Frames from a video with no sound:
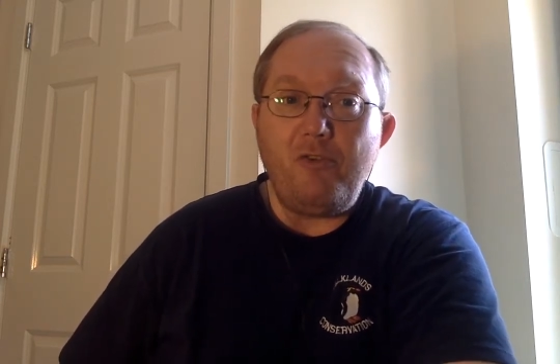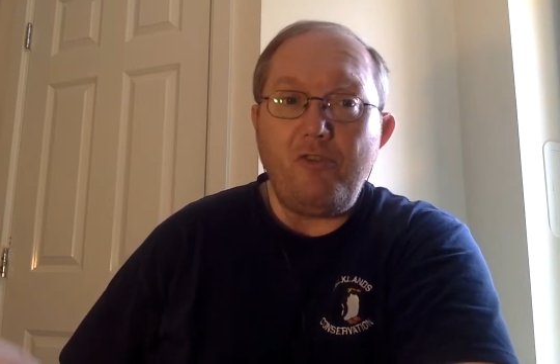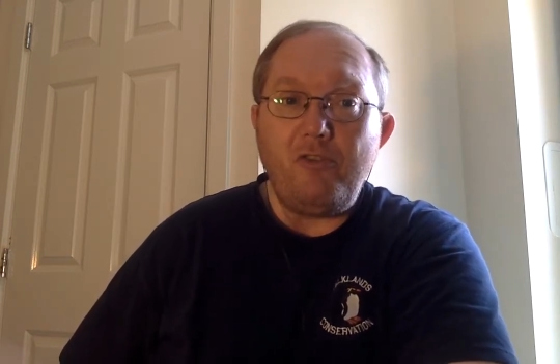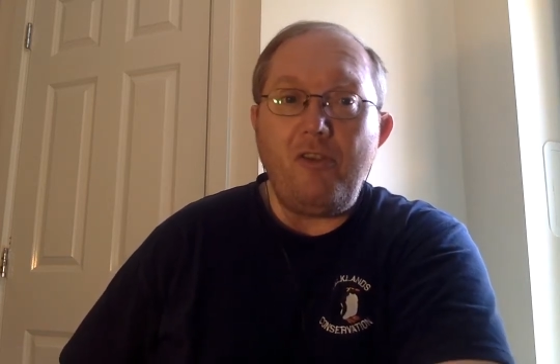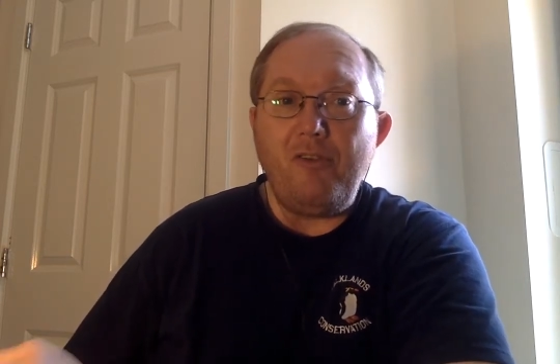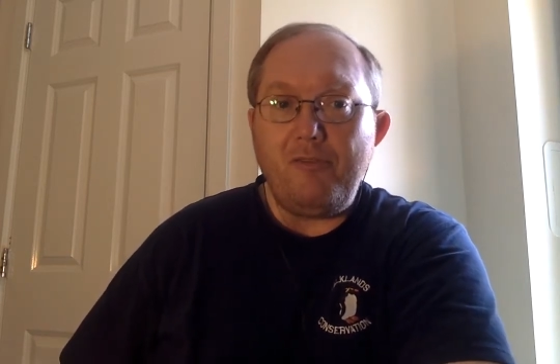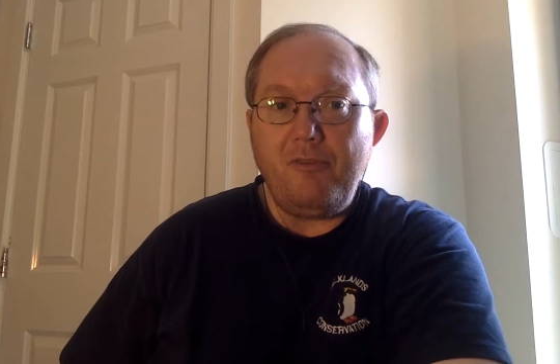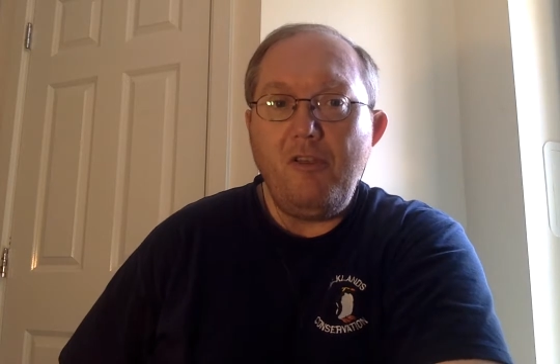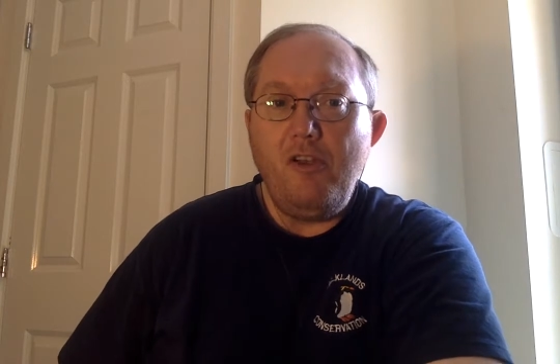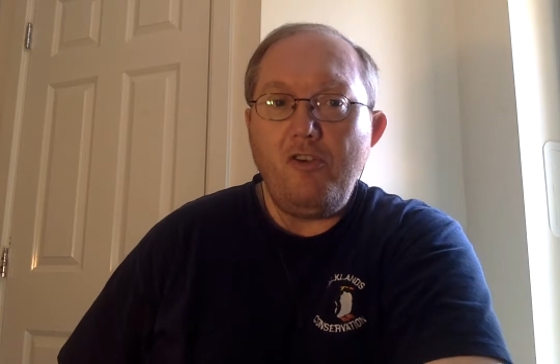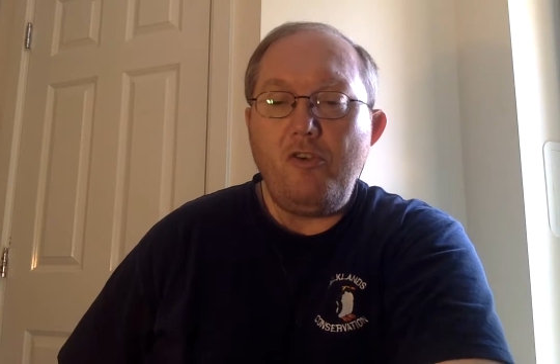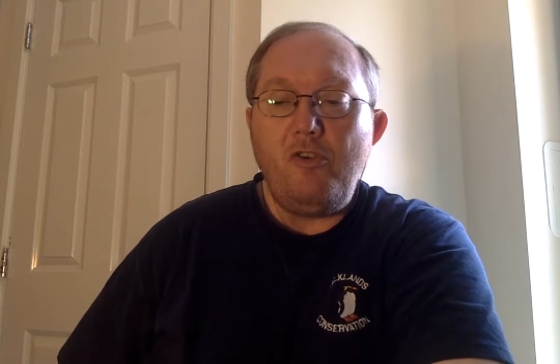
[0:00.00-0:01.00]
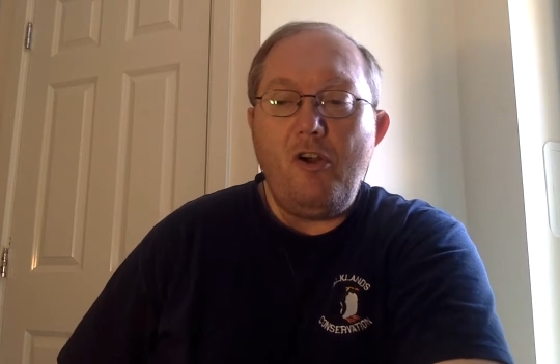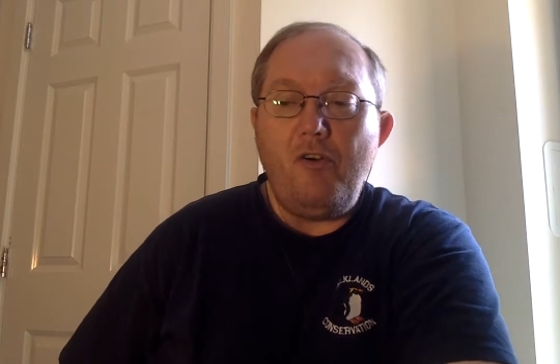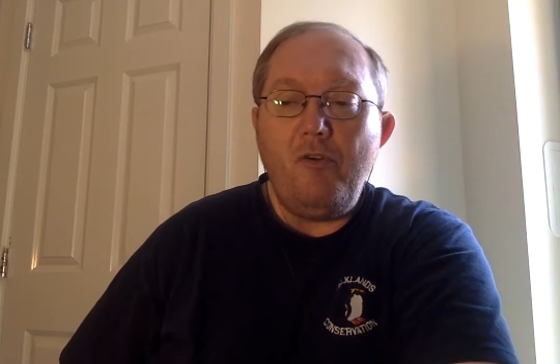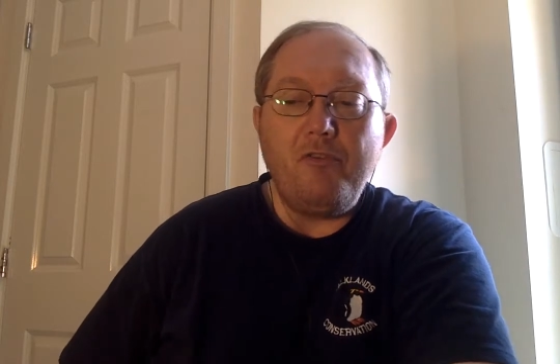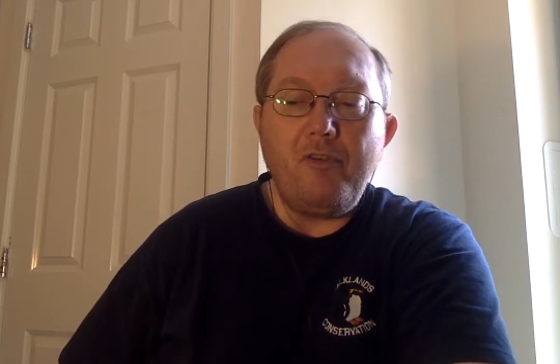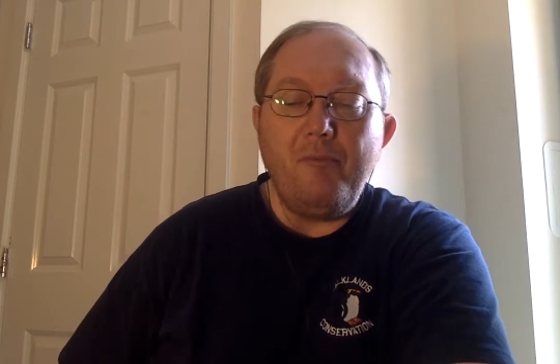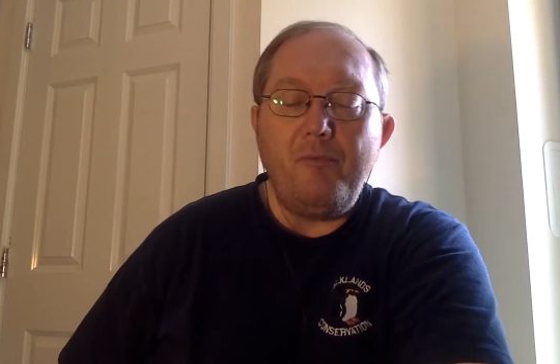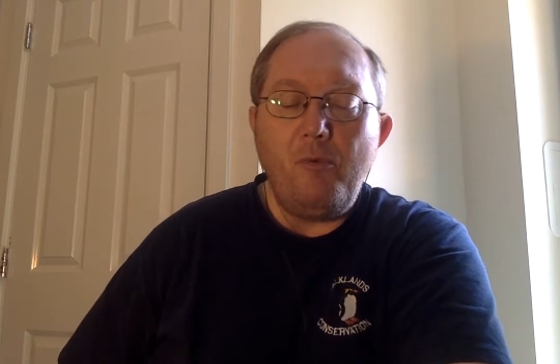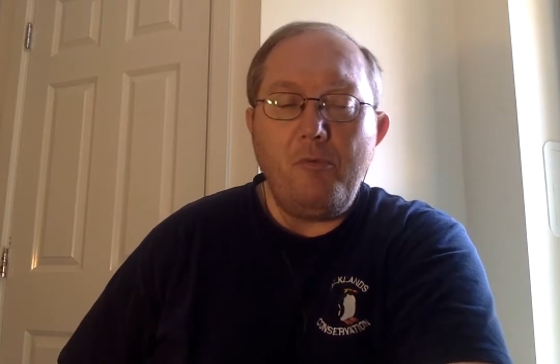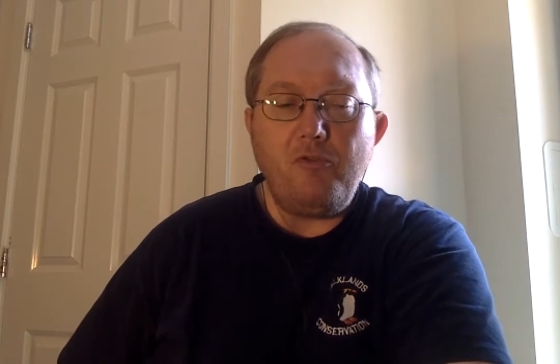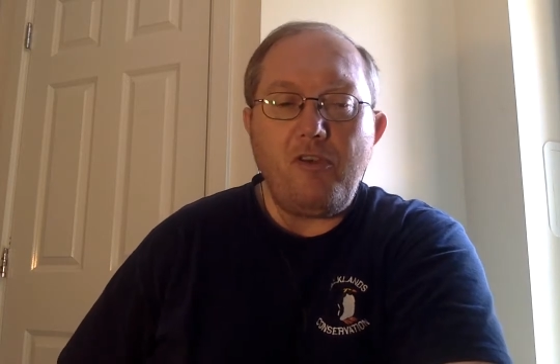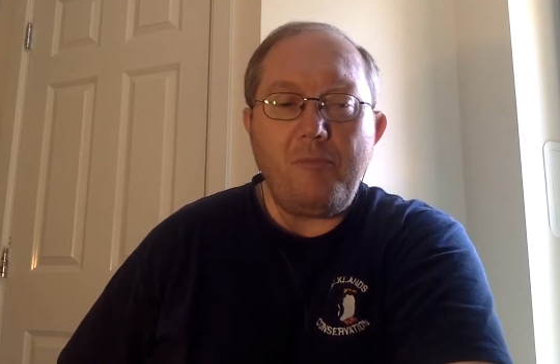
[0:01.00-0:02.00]
suggest you are on some
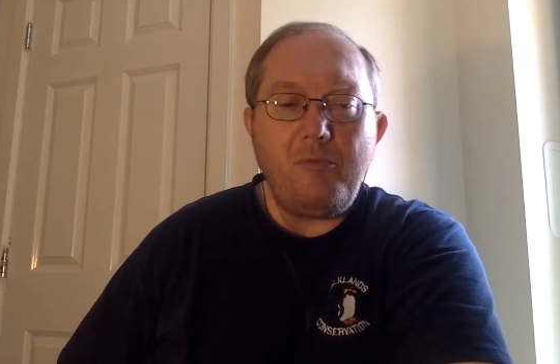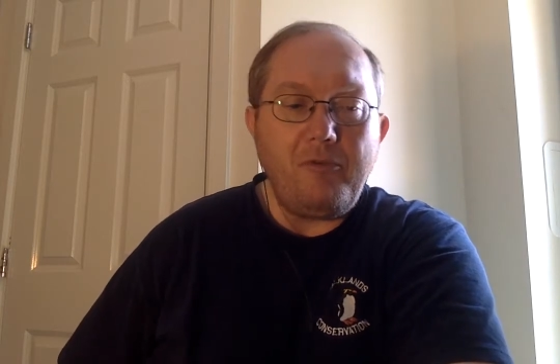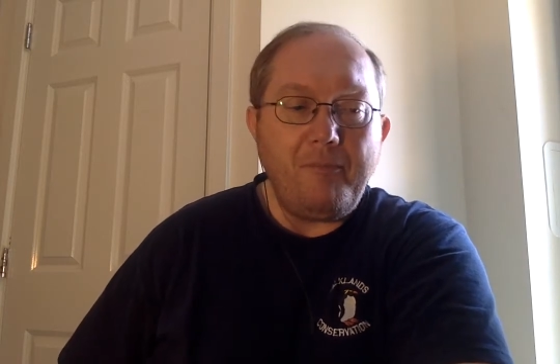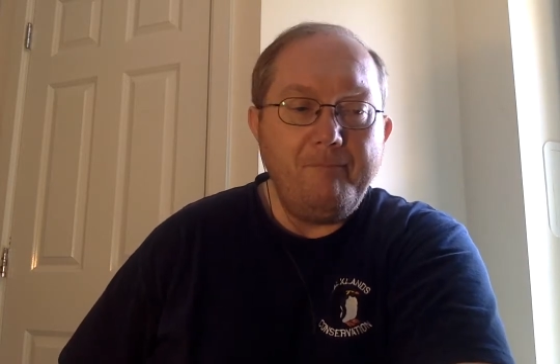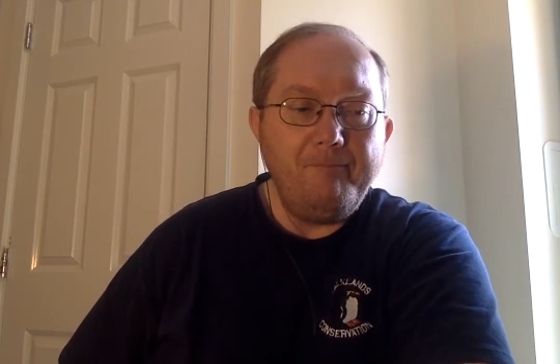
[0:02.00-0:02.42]
form of treatment.